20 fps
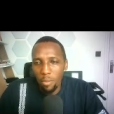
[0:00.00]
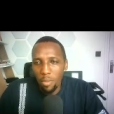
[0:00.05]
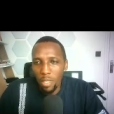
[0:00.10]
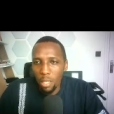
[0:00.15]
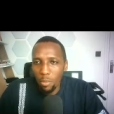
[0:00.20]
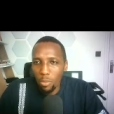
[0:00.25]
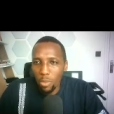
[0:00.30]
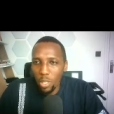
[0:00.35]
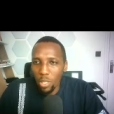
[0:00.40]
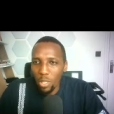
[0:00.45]

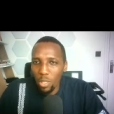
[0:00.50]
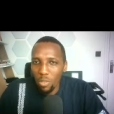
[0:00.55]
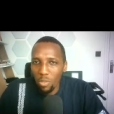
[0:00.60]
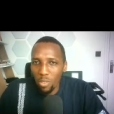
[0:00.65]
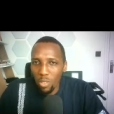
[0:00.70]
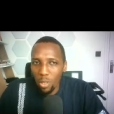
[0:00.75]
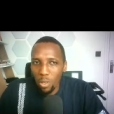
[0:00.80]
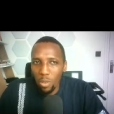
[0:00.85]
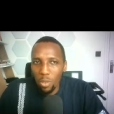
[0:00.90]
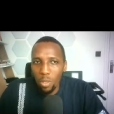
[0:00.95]
some sort
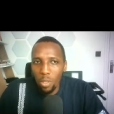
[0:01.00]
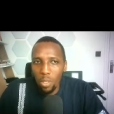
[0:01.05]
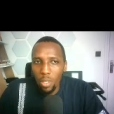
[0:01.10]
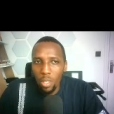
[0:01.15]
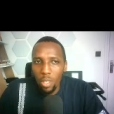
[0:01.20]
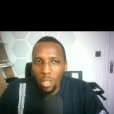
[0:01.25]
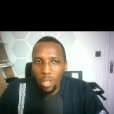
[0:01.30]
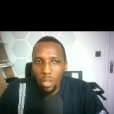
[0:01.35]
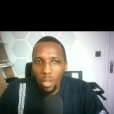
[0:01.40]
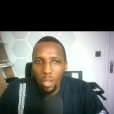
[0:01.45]
of known
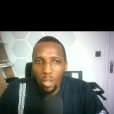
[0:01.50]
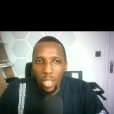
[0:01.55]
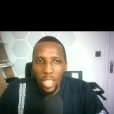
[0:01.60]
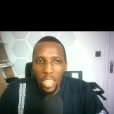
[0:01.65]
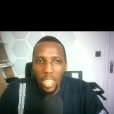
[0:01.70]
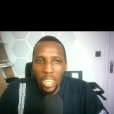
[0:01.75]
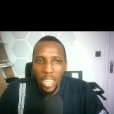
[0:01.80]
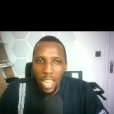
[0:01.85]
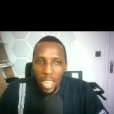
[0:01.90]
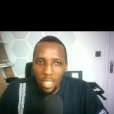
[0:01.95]
or
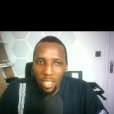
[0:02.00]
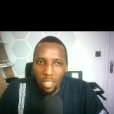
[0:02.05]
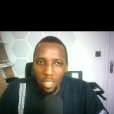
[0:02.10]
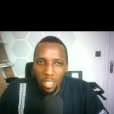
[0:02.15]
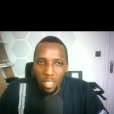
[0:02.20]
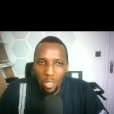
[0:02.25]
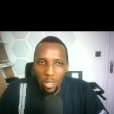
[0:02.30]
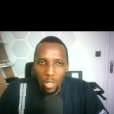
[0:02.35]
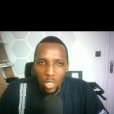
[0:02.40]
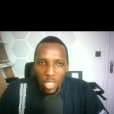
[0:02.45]
a
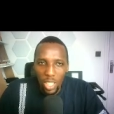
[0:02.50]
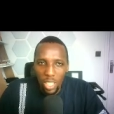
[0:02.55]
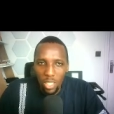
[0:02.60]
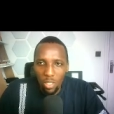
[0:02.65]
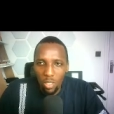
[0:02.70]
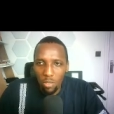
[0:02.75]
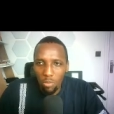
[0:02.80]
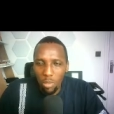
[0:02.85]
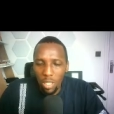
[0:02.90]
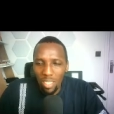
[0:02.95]
non-zero
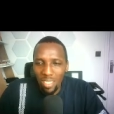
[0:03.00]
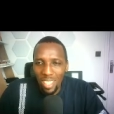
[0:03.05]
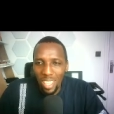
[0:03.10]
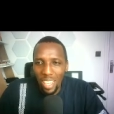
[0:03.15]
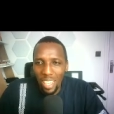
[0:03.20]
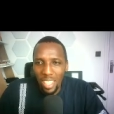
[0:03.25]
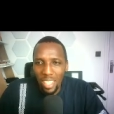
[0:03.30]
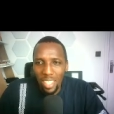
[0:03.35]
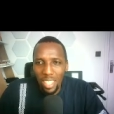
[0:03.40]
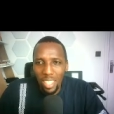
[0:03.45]
chance of being
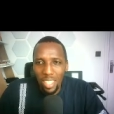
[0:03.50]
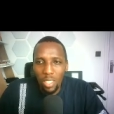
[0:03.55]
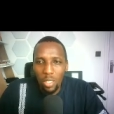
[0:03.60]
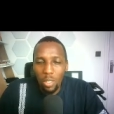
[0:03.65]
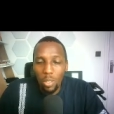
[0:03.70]
selected.